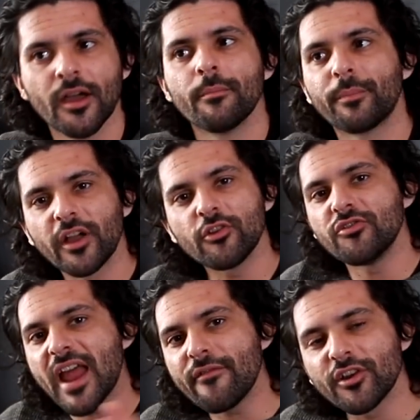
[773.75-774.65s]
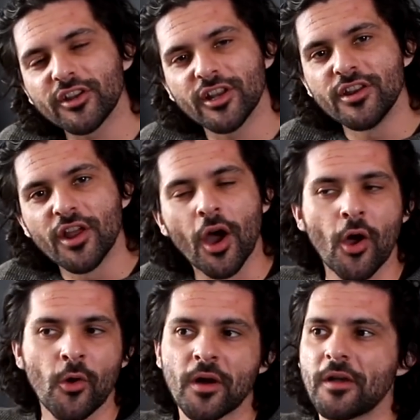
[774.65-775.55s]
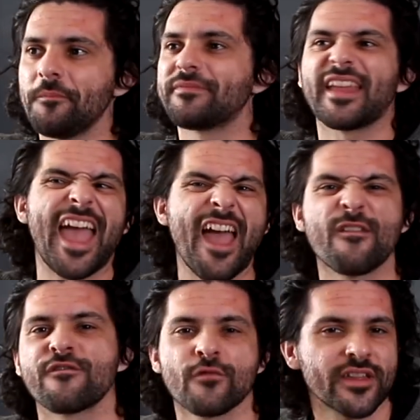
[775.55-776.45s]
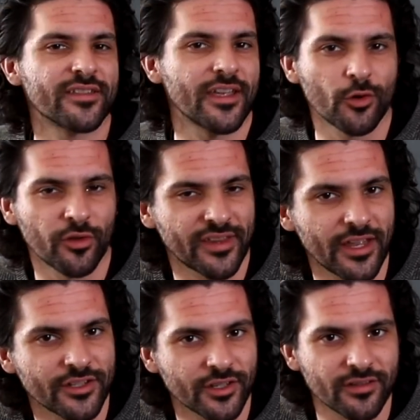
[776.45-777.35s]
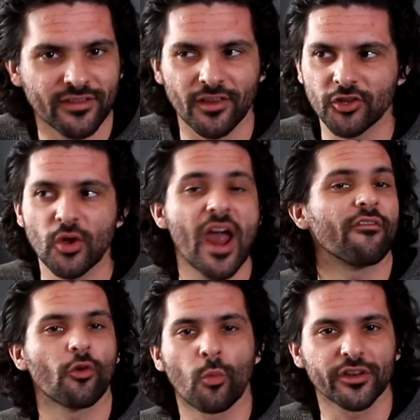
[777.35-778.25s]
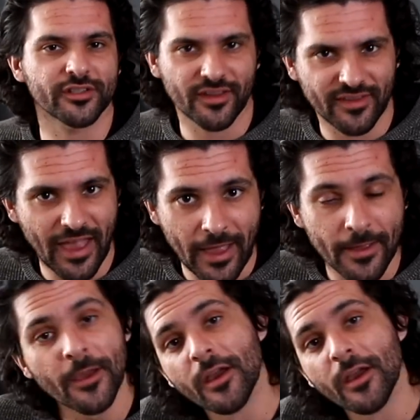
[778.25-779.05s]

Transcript: But you're never gonna know every single sentence that you ever want to say.